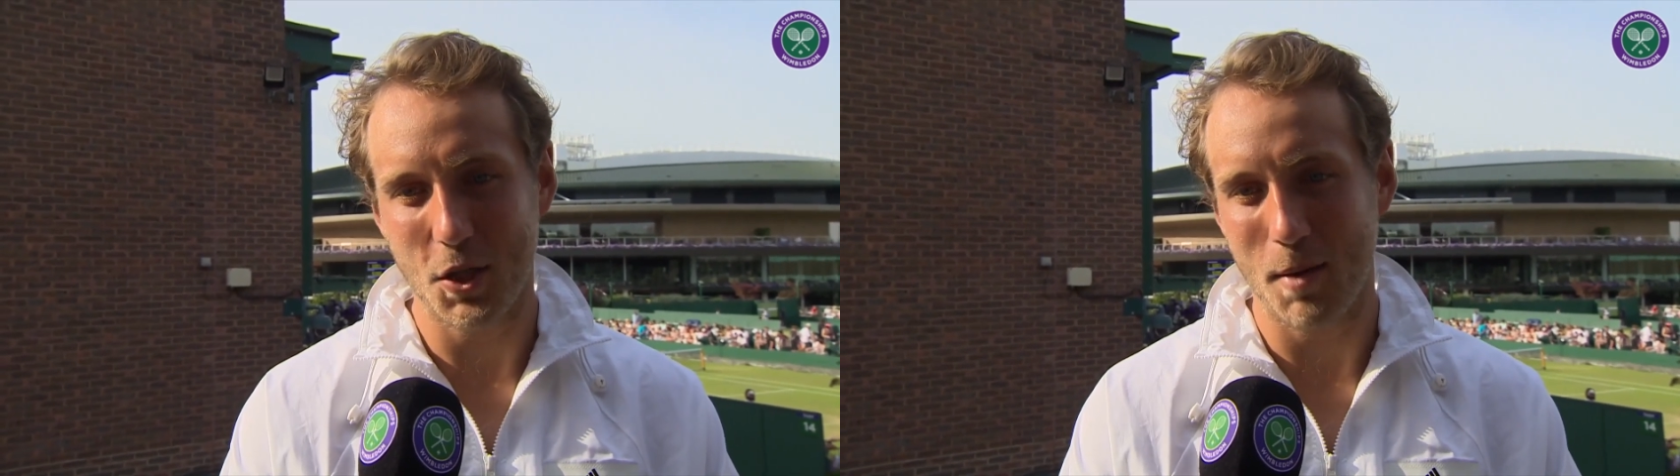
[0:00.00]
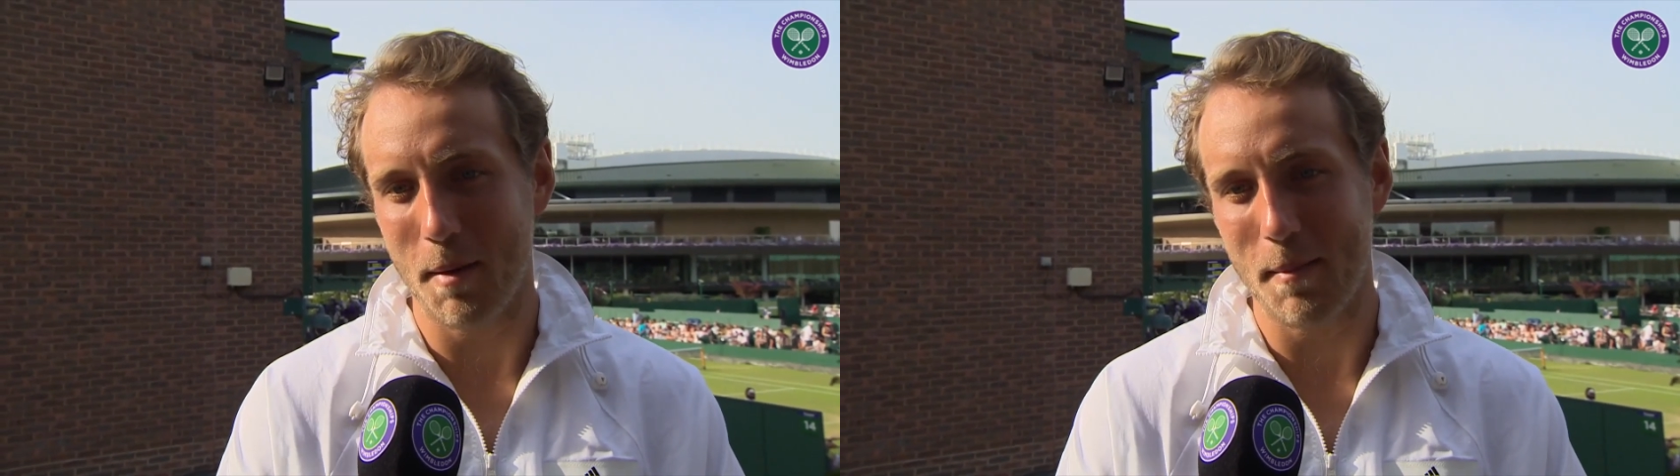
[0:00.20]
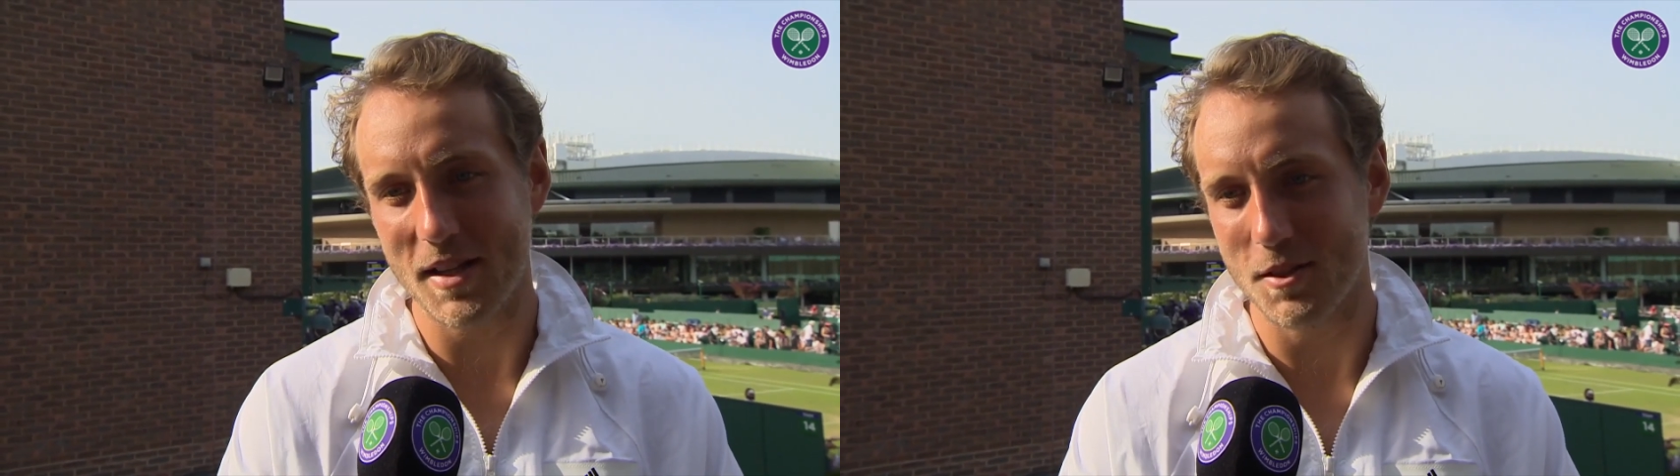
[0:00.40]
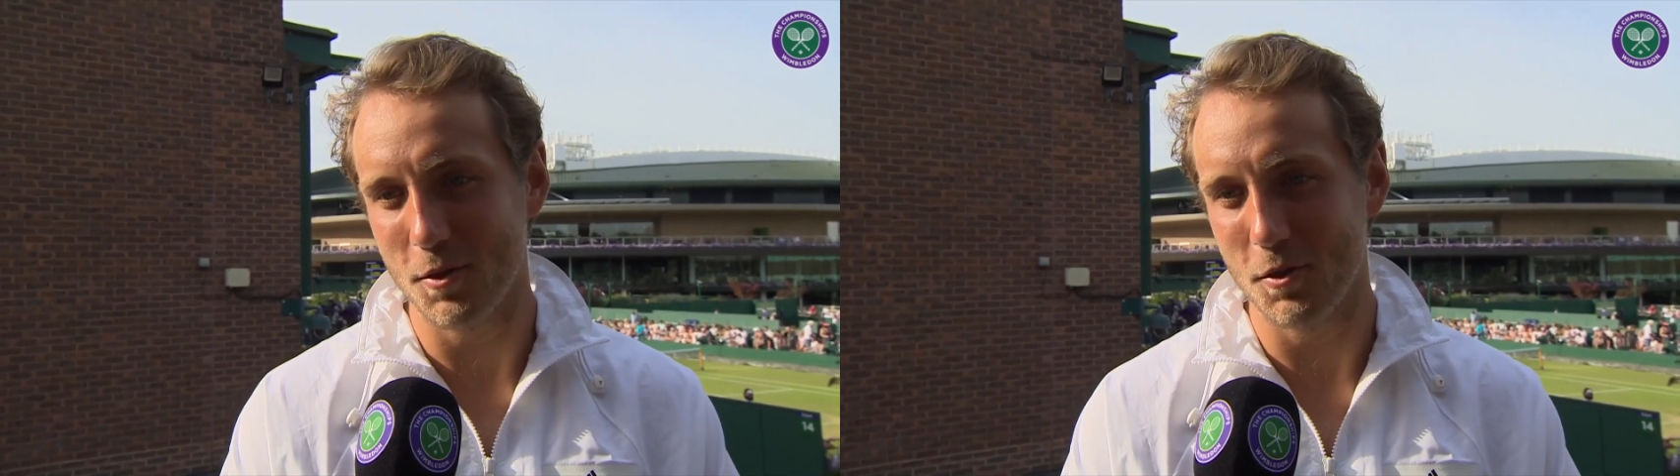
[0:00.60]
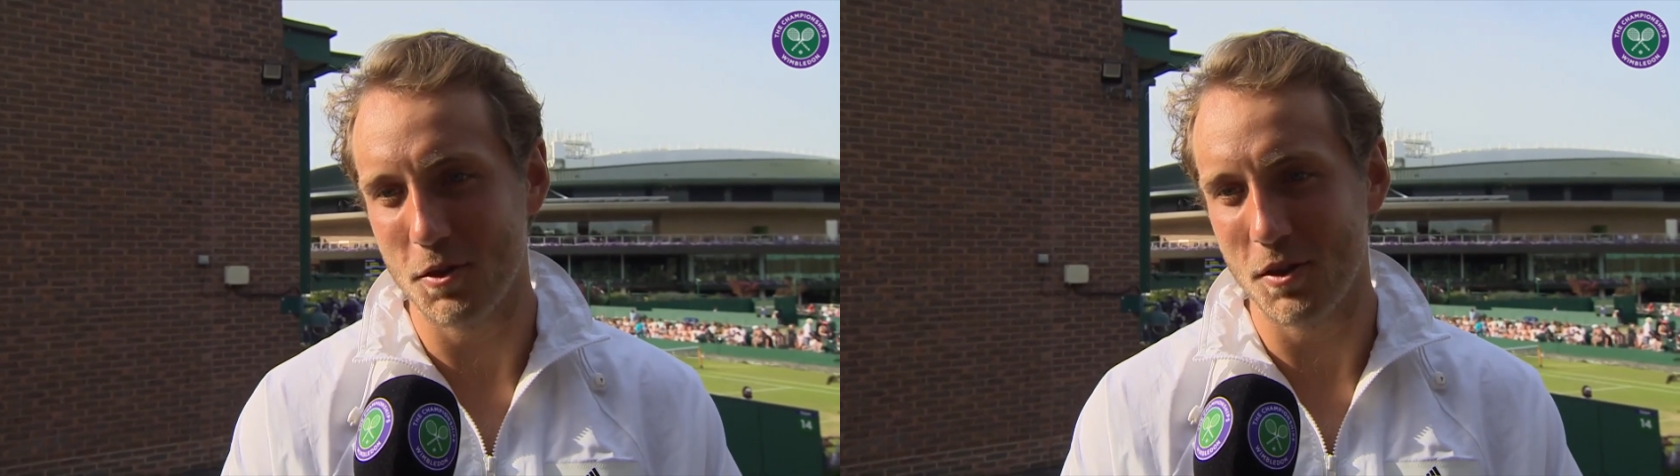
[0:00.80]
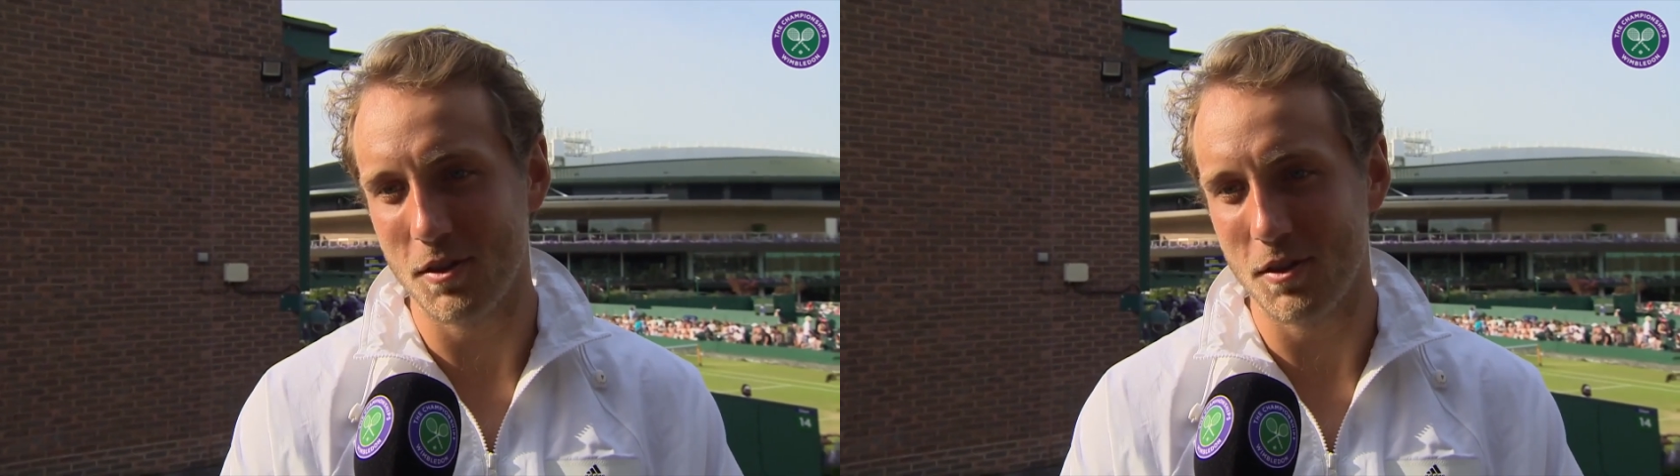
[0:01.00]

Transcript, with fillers: try my best to